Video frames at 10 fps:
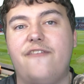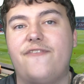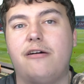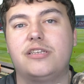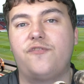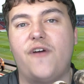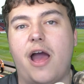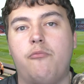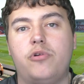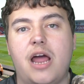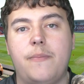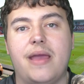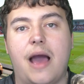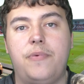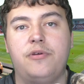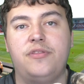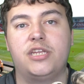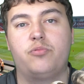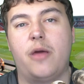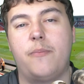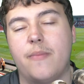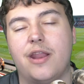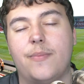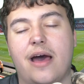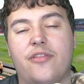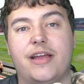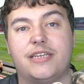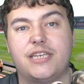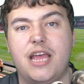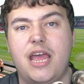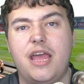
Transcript: if a fan, would I be happy with this? Would I be mad about this?